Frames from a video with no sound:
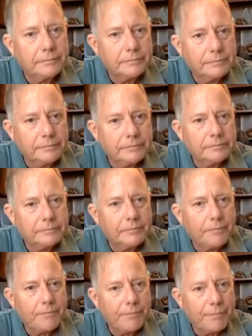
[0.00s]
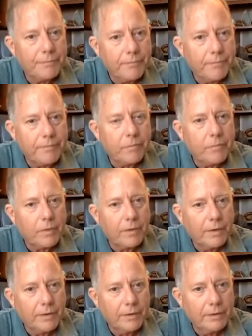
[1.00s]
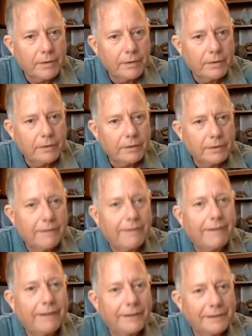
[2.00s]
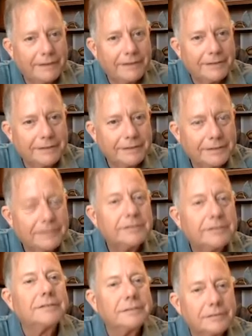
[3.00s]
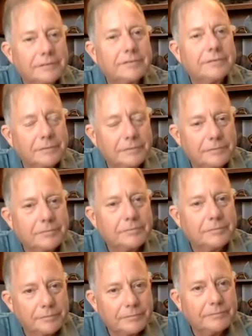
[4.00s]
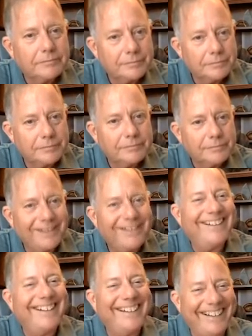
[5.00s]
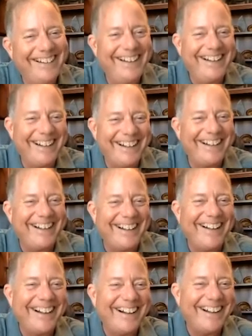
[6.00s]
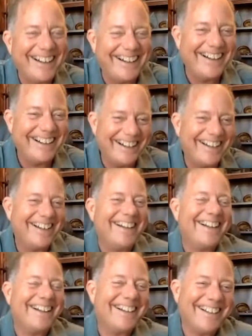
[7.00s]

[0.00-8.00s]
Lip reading: [no speech]